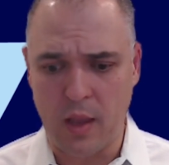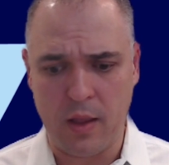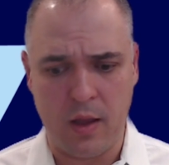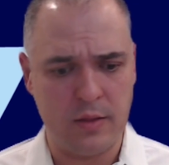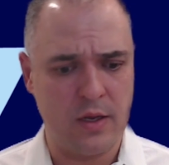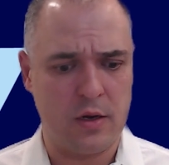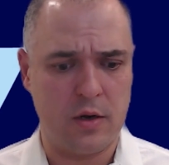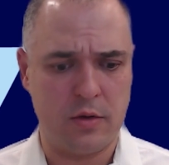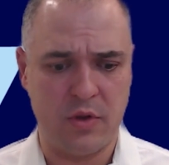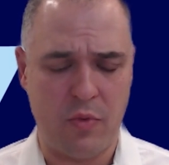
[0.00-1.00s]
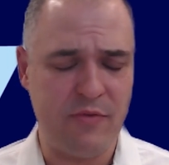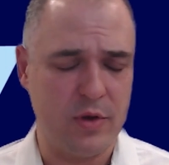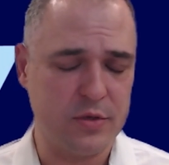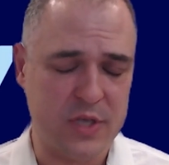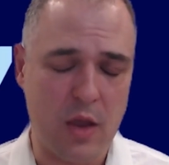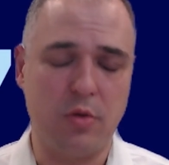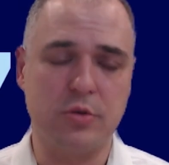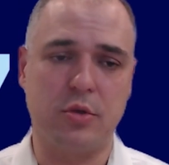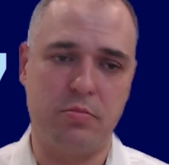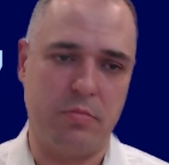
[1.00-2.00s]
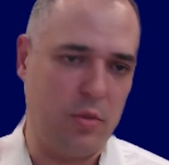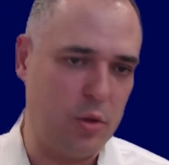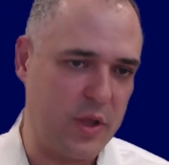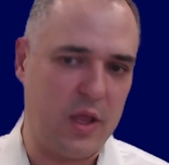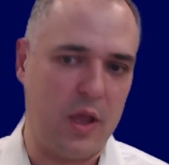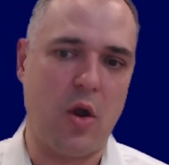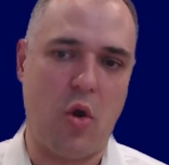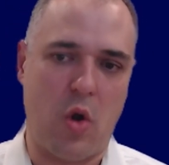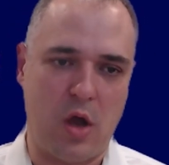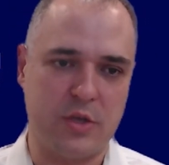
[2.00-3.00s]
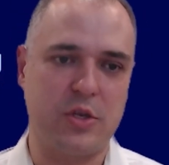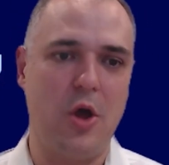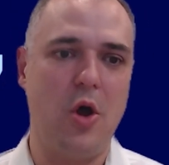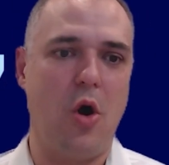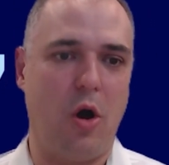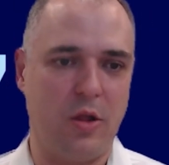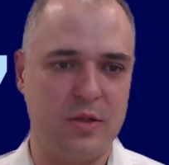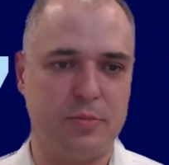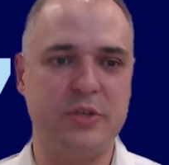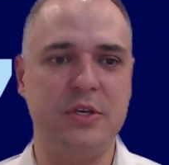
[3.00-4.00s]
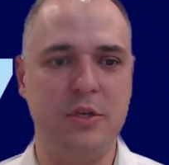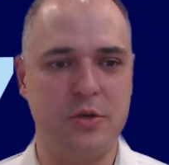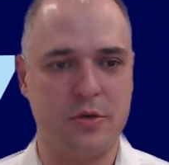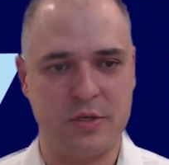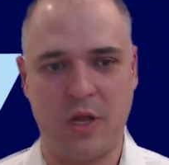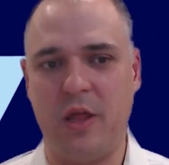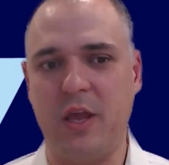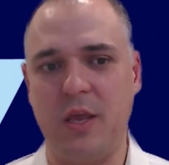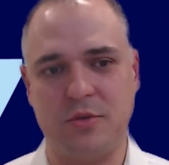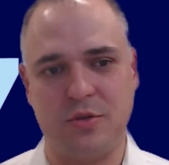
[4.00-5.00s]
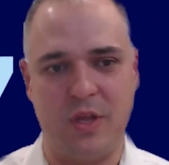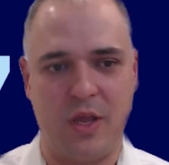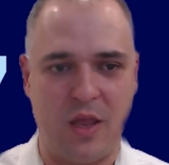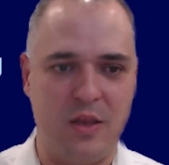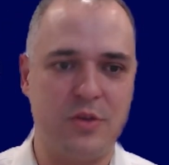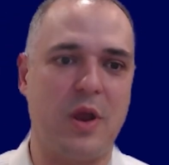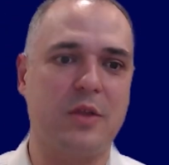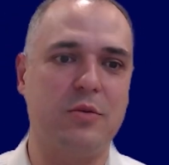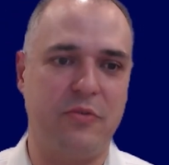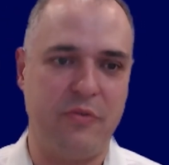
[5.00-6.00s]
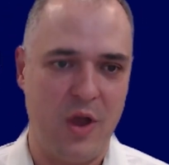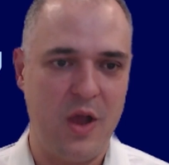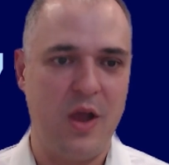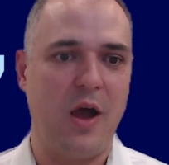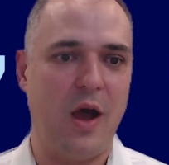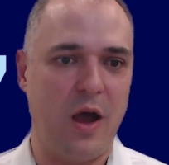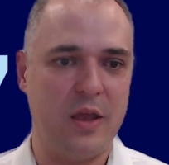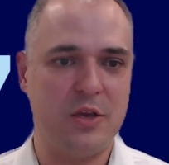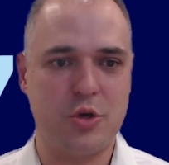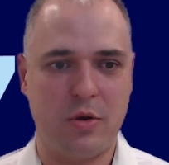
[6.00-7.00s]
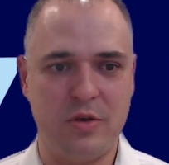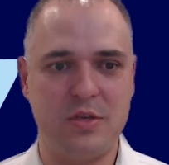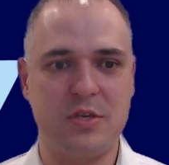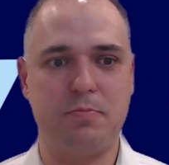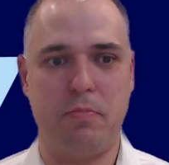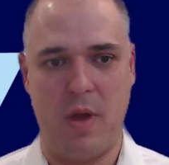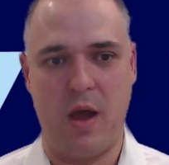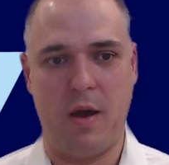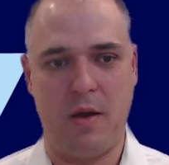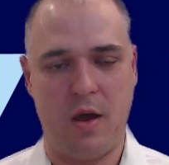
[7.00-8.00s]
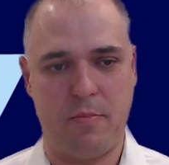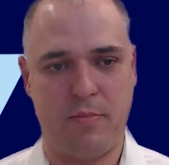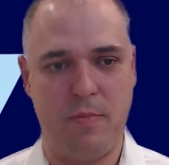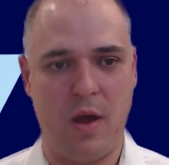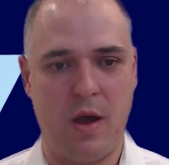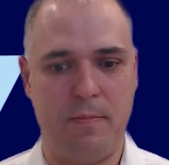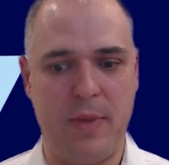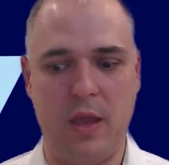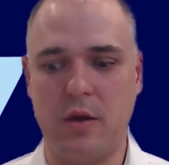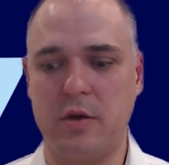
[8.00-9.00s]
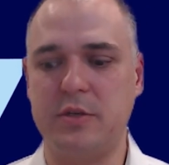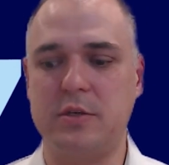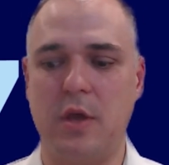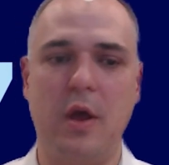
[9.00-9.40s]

revenue cycle, so looking across all of the procedures, claims, so they can interact with insurance payers,